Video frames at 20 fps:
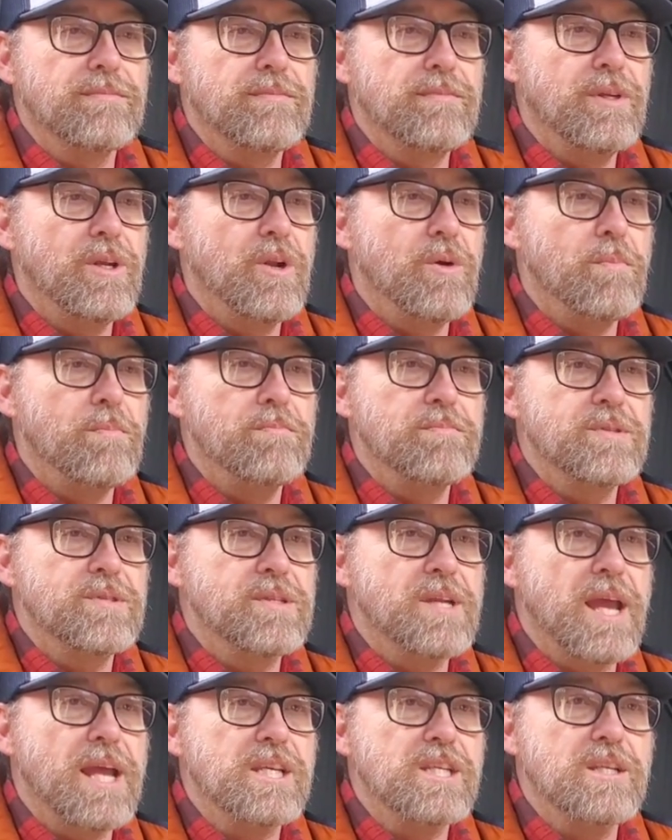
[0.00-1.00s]
you know,
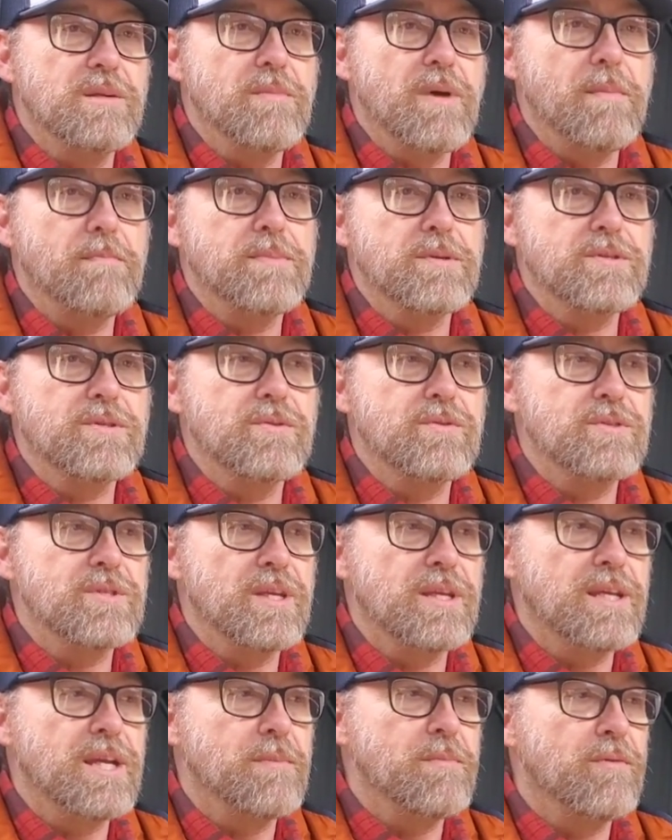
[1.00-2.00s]
snatching them up as soon as
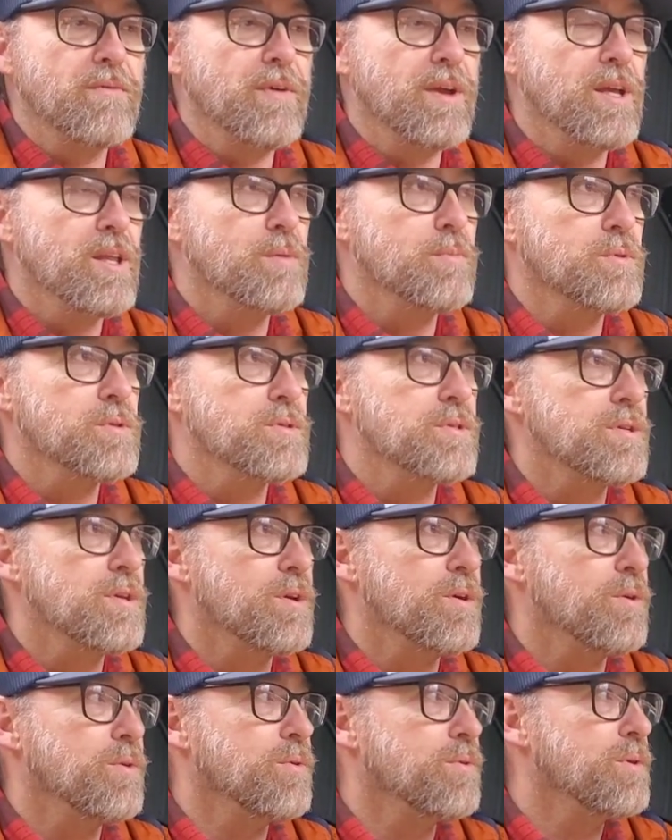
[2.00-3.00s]
they come available. So